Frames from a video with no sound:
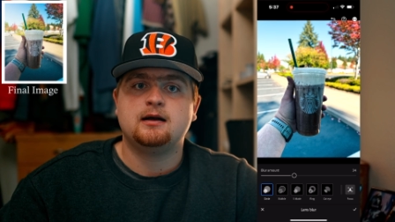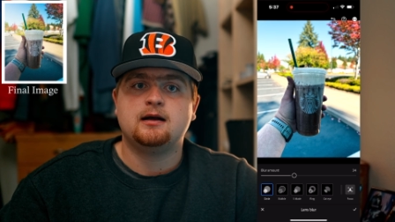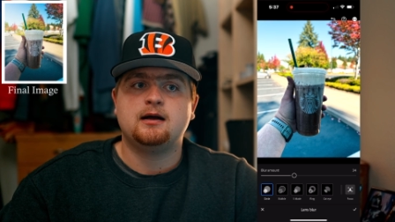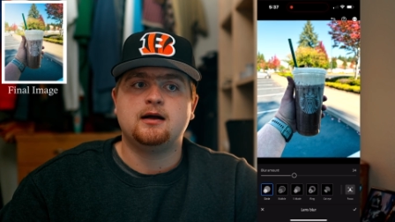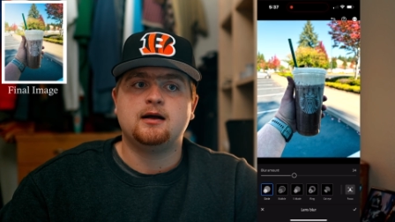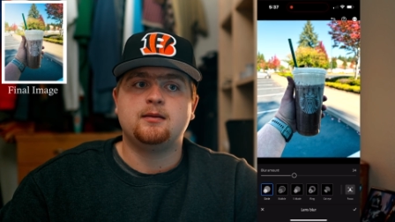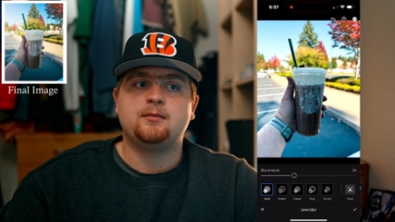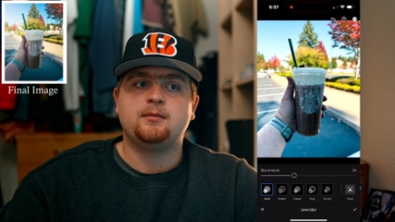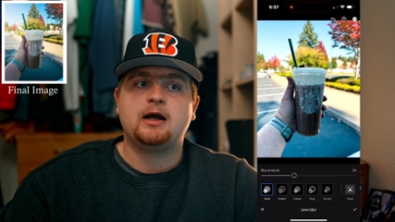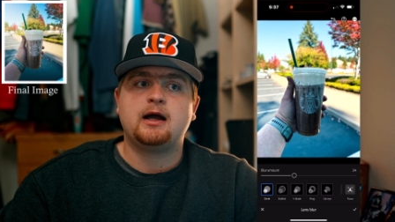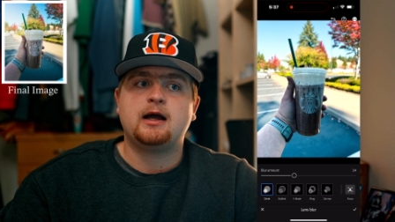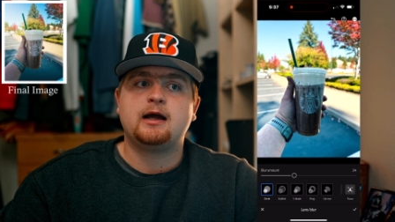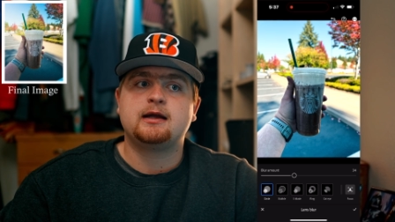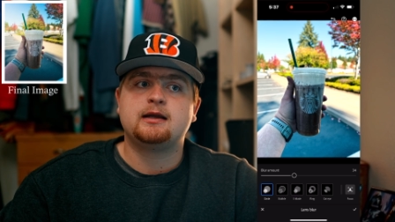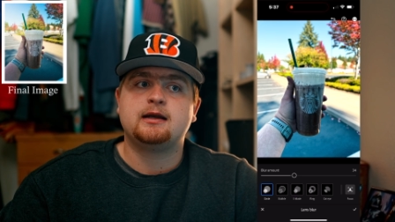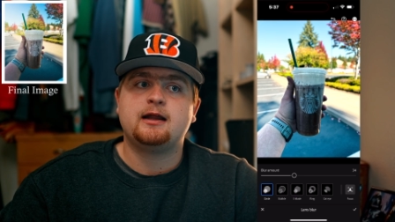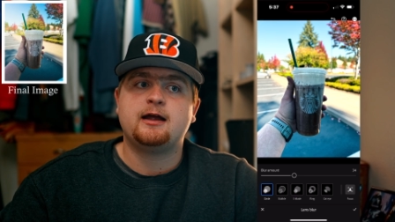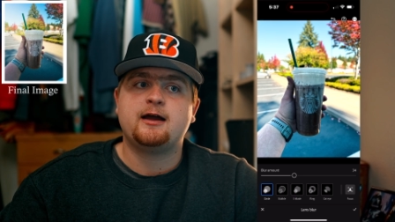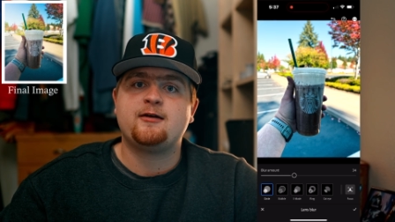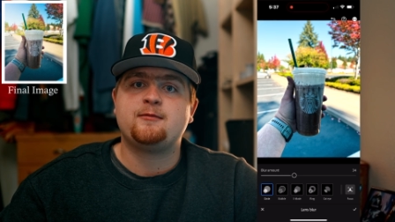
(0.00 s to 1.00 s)
um, I
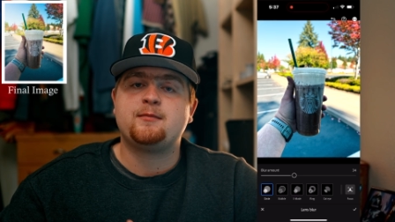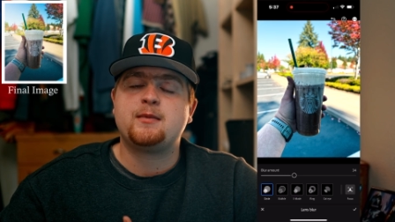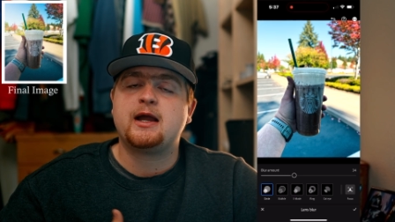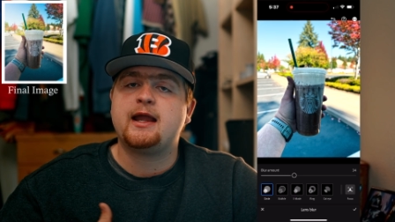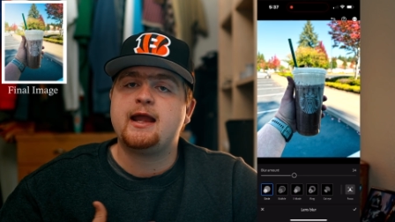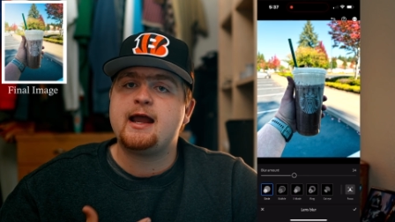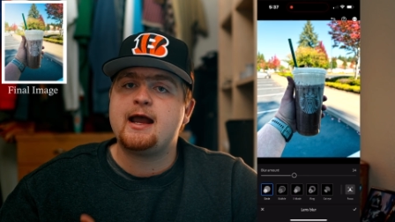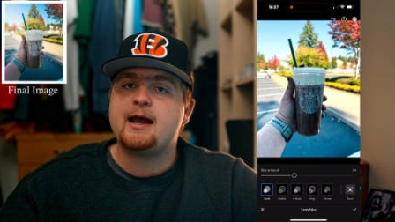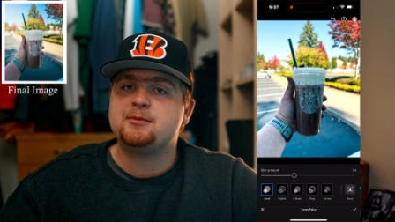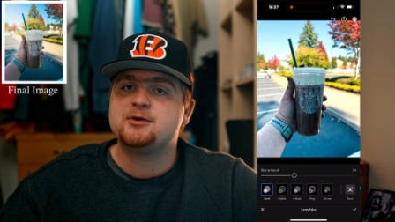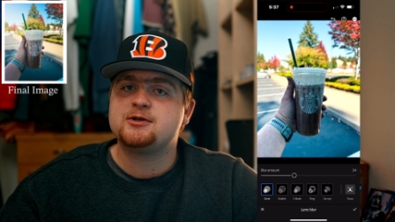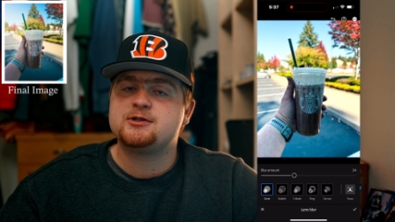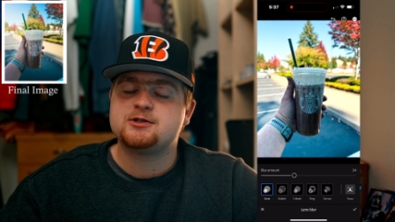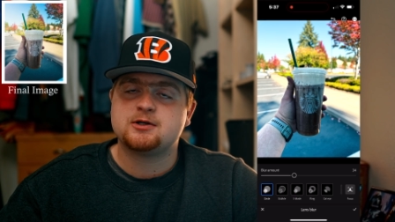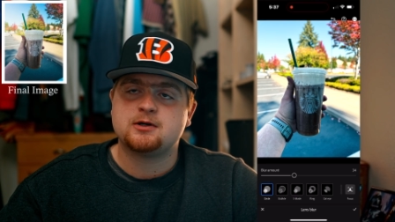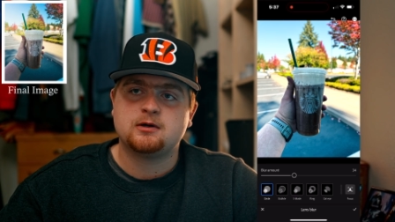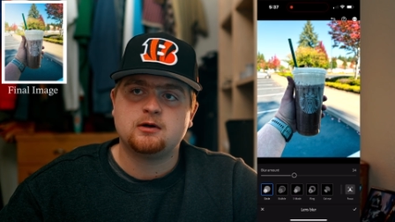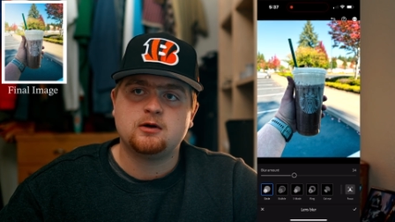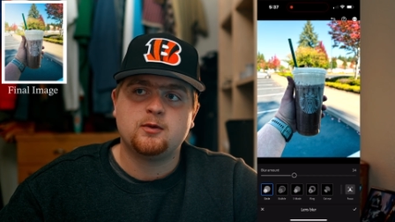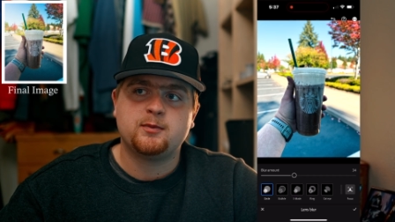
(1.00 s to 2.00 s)
can have my
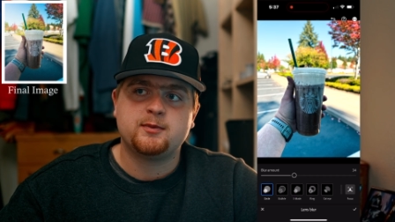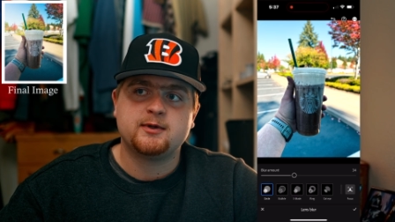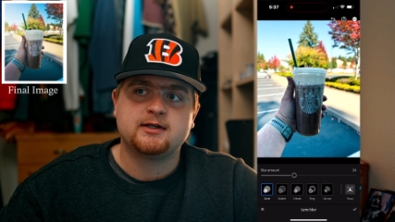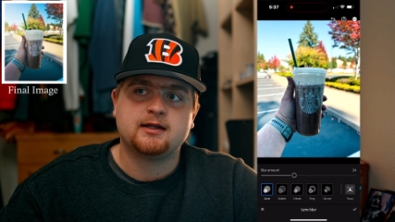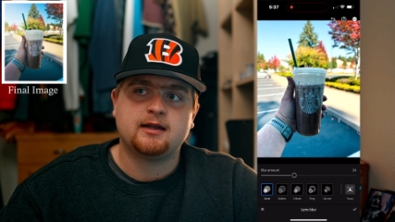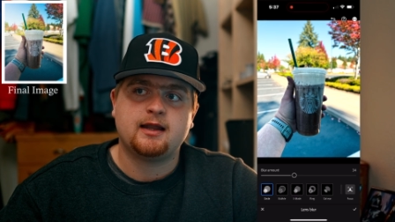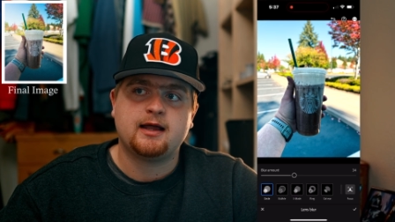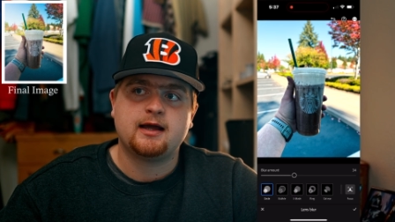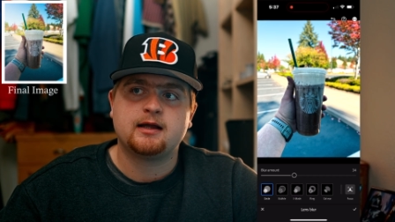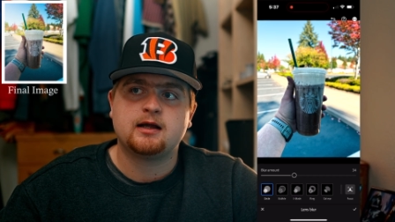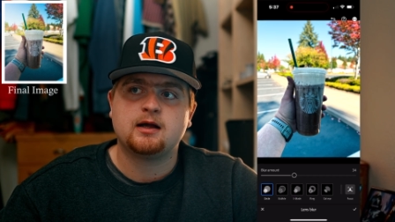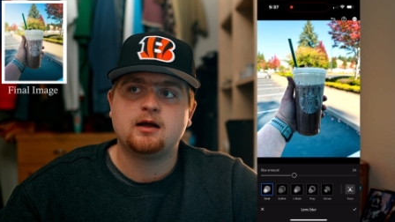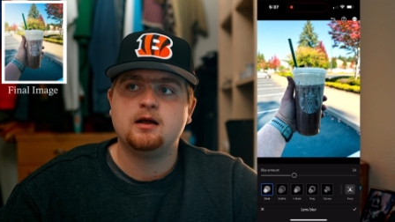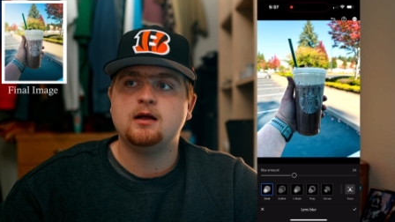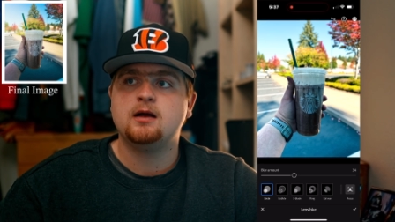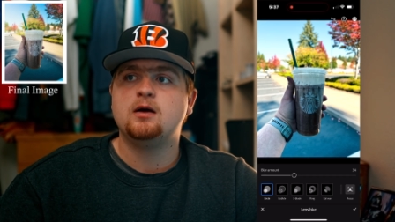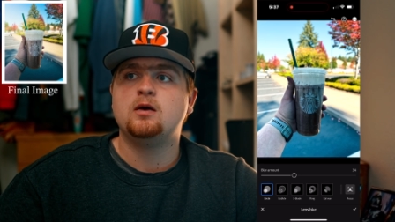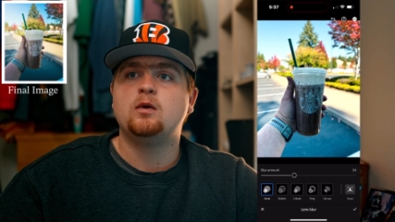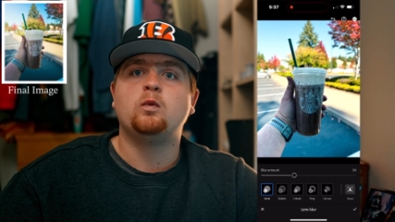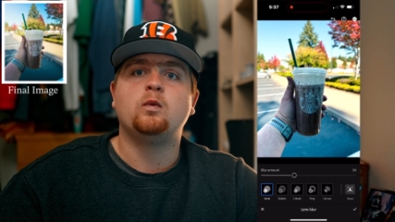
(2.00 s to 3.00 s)
aperture open to like
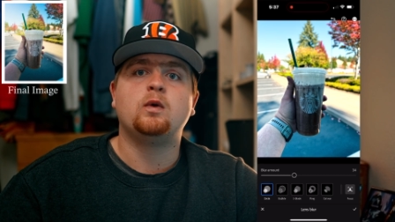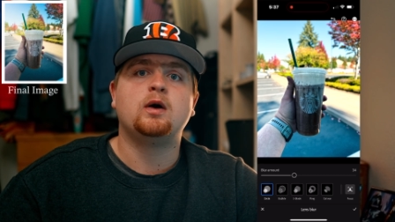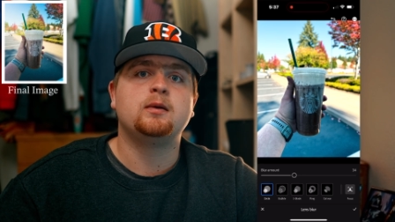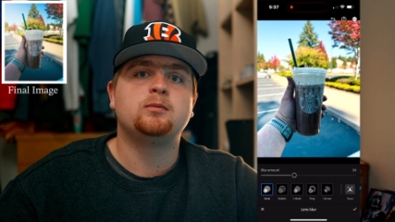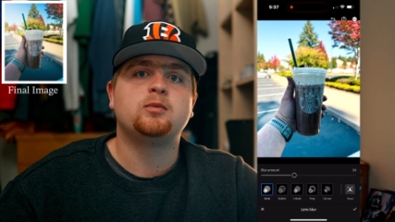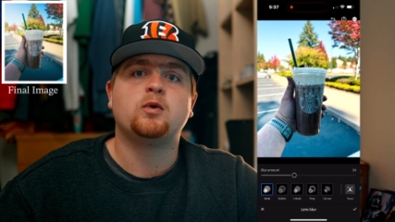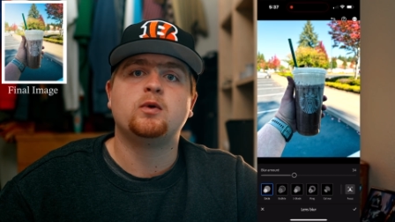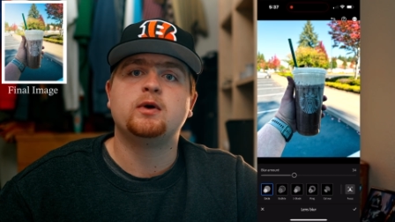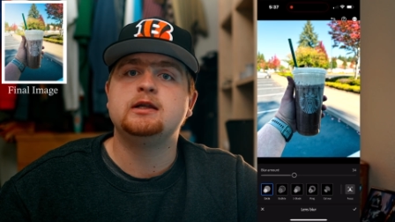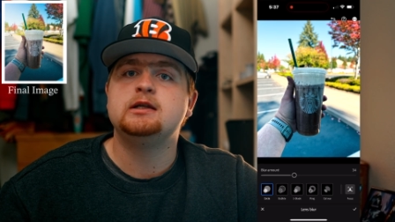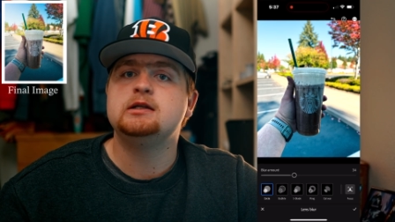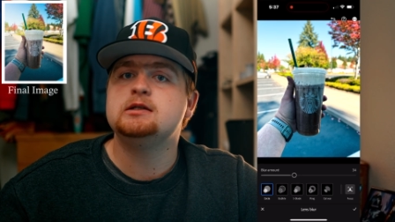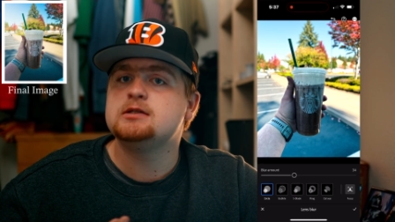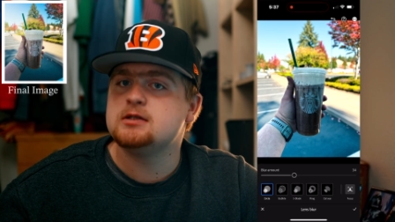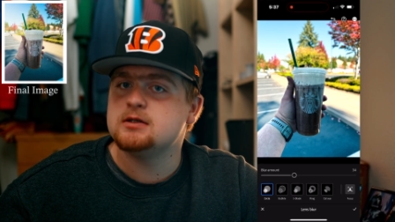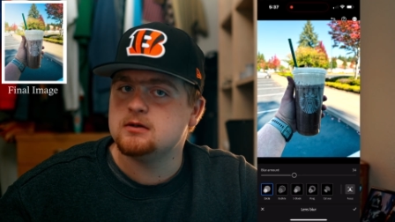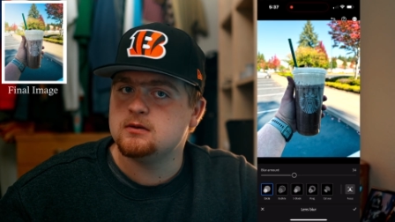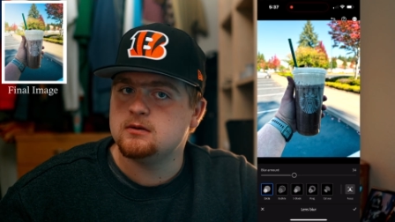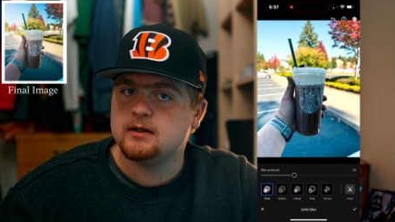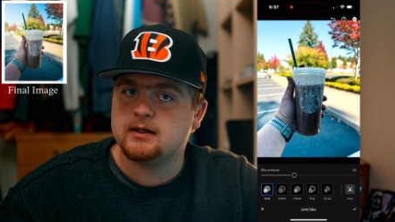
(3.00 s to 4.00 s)

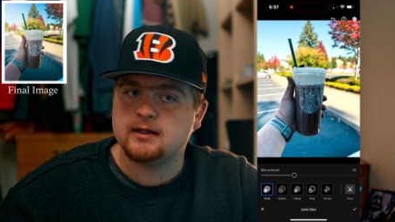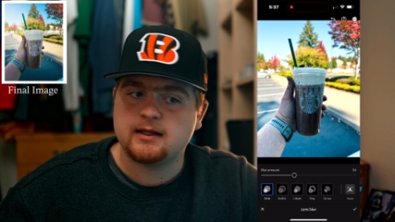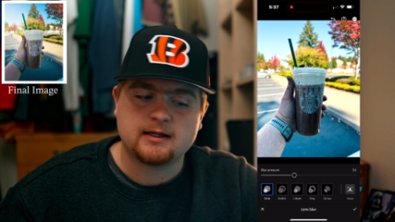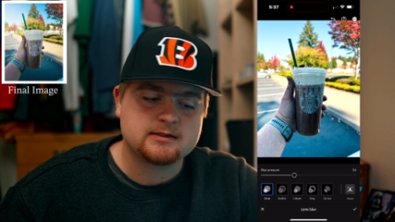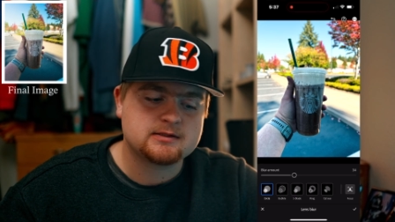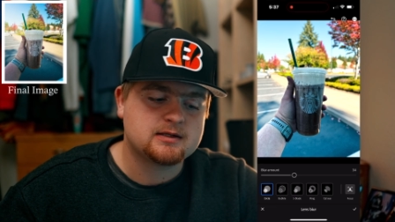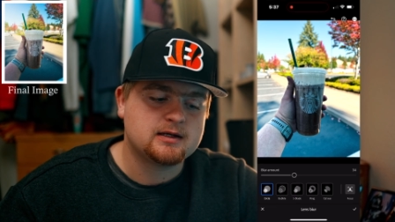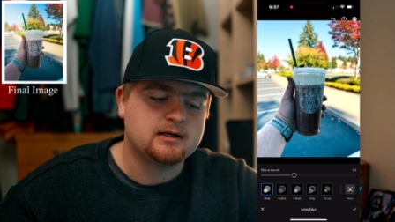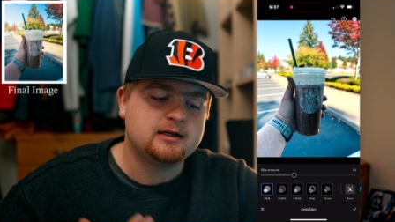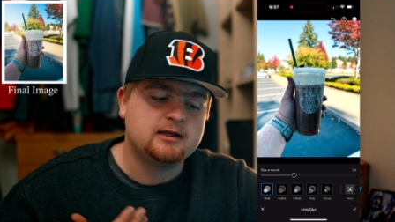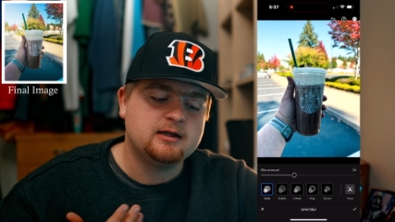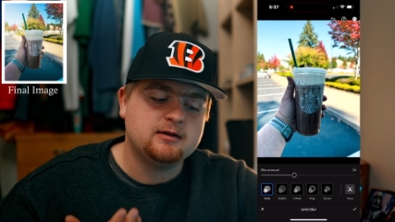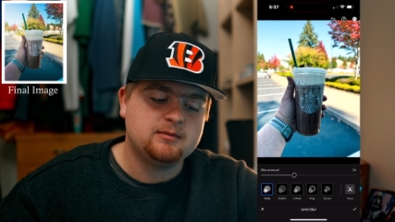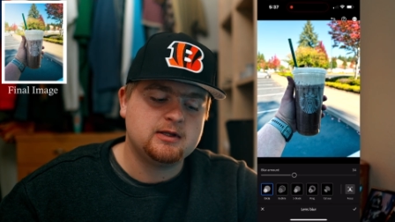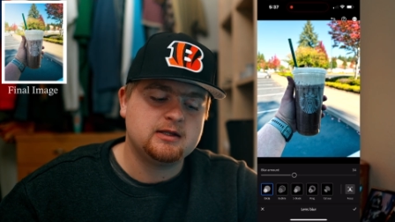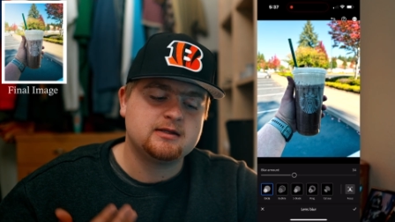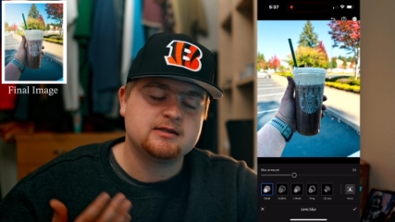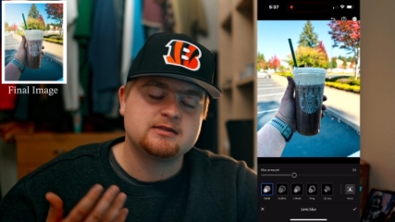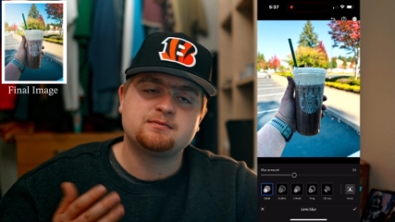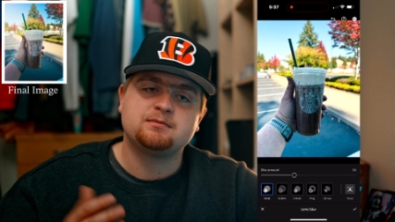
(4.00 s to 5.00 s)
1.2 and that's going to give
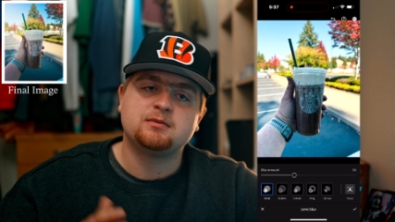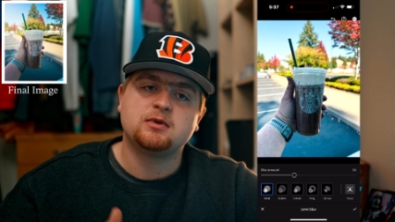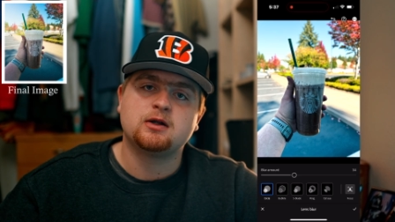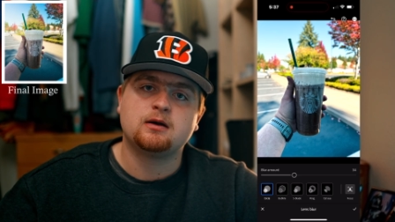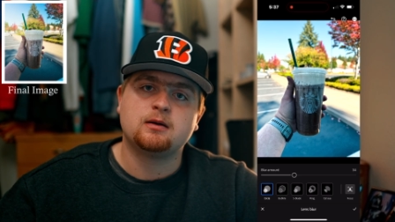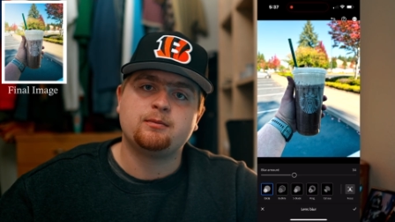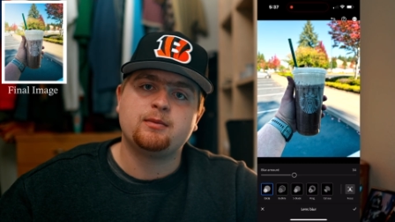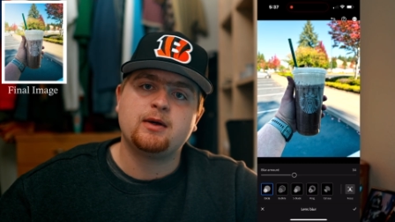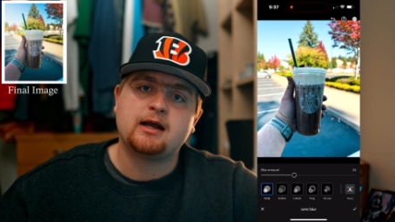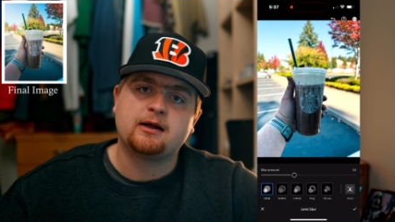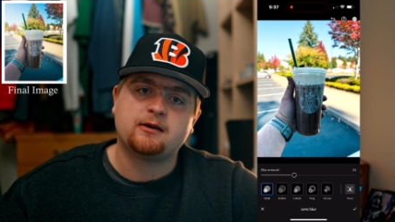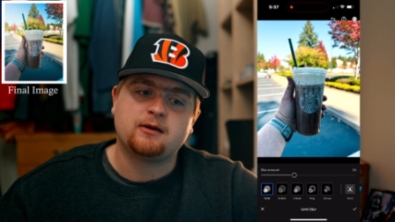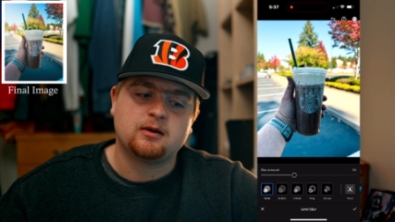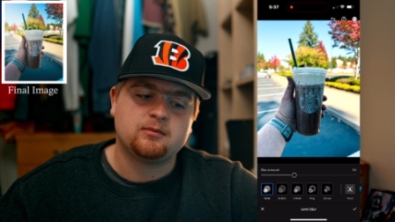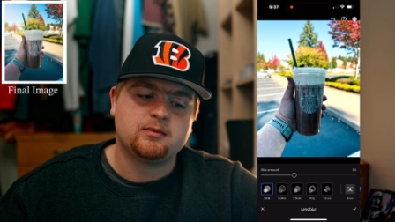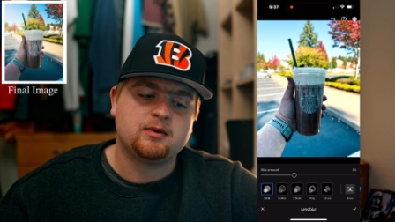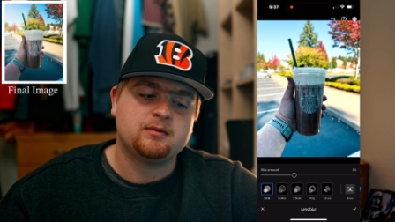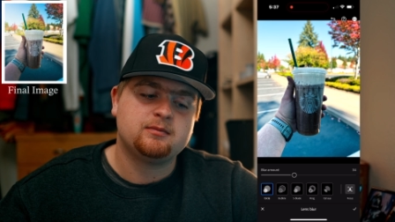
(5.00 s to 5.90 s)
me this blurry background.